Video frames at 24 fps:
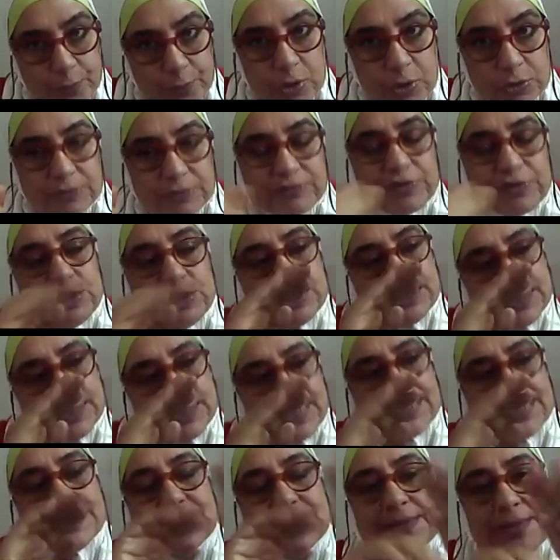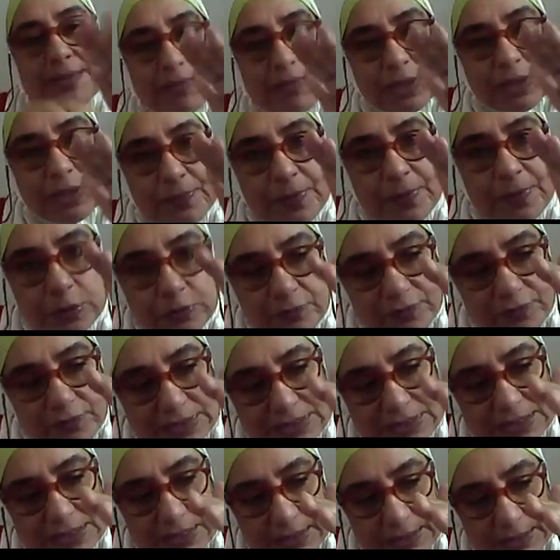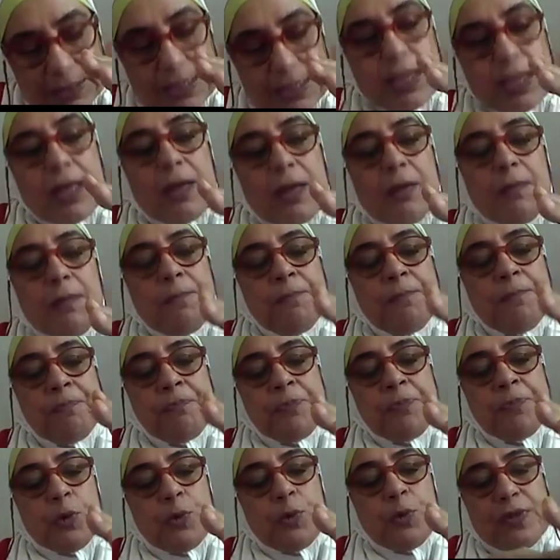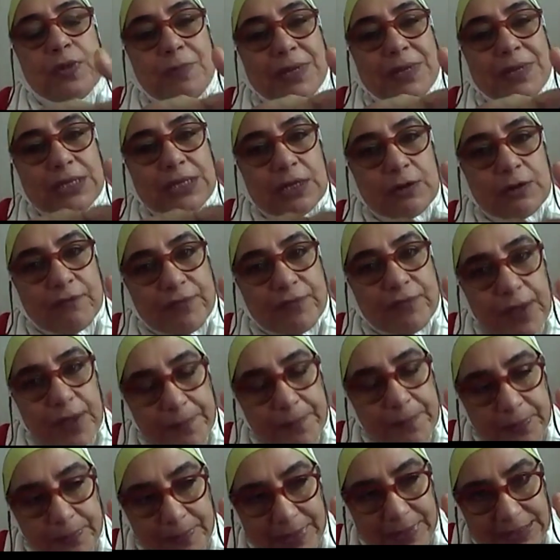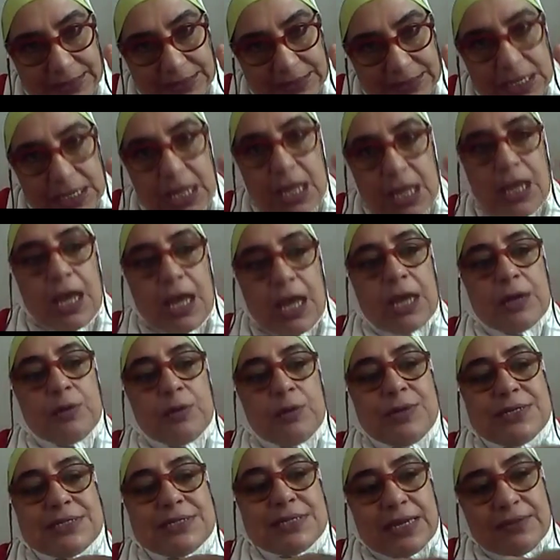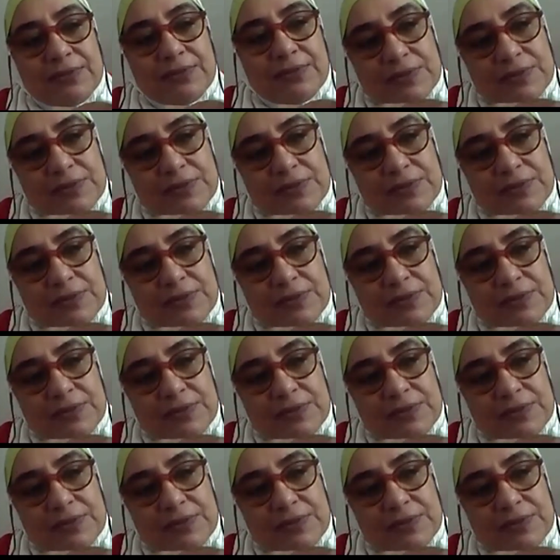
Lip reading: point of sheen, it's the middle part of the tongue with the middle of the upper palate. And we said